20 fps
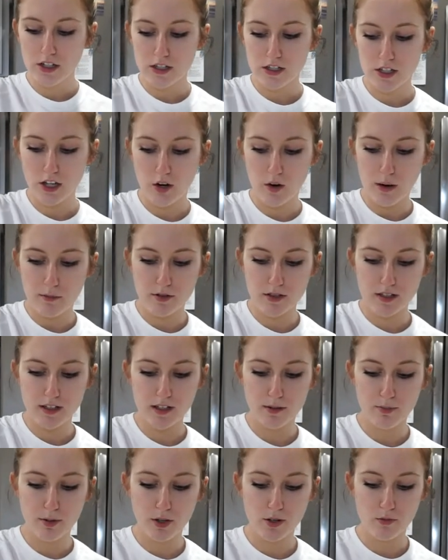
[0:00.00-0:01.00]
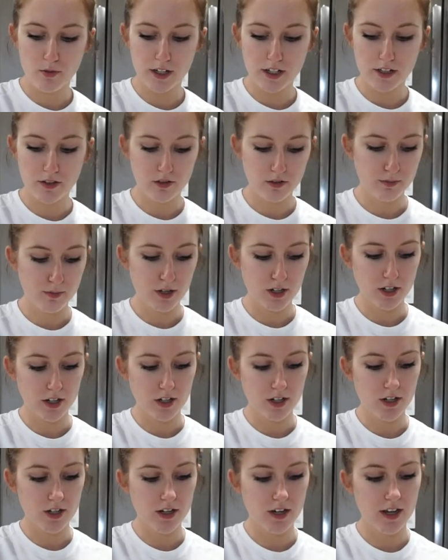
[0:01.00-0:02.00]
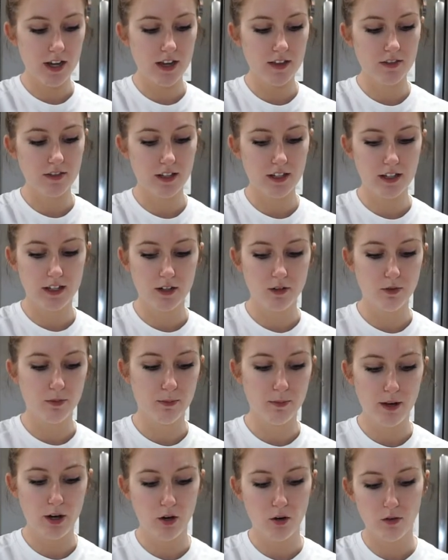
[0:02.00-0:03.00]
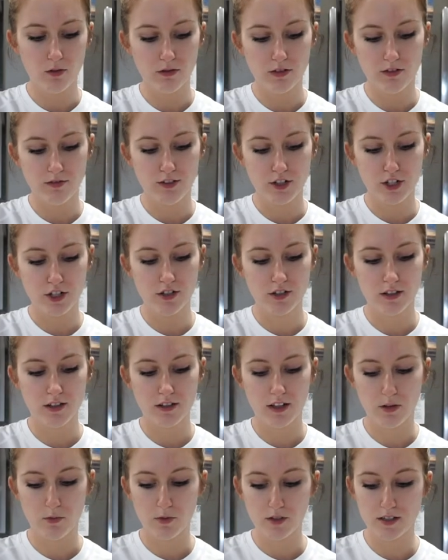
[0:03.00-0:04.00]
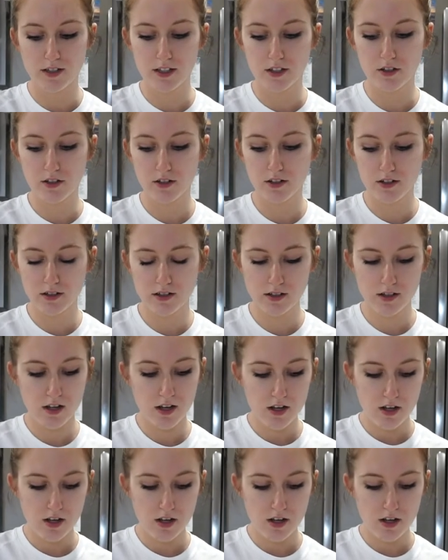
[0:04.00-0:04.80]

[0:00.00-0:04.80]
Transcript: So I'm just gonna put regular butter and then it'll melt eventually, like once it cooks.